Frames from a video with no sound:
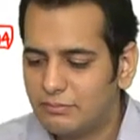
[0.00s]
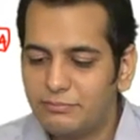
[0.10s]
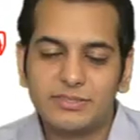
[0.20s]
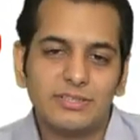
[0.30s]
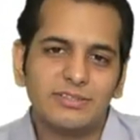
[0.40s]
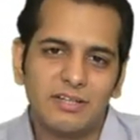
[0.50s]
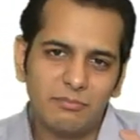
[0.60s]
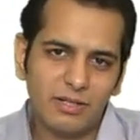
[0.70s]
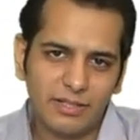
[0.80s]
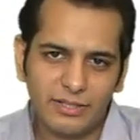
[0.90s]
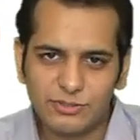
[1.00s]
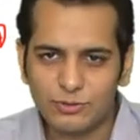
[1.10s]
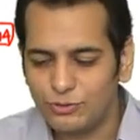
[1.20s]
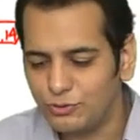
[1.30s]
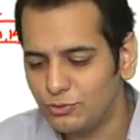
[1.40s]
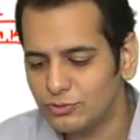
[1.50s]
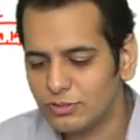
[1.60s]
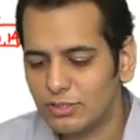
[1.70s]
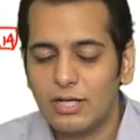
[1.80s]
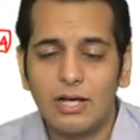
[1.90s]
Mr. Sharma gets to use
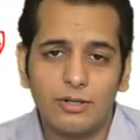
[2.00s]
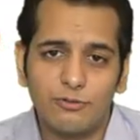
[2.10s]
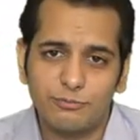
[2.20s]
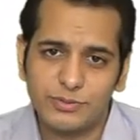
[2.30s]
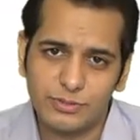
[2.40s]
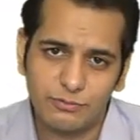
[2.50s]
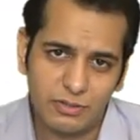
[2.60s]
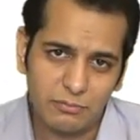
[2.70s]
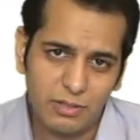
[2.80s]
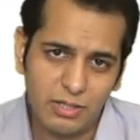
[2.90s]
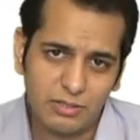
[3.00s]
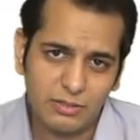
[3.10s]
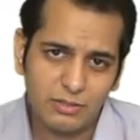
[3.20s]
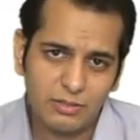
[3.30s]
the car of Mr. Verma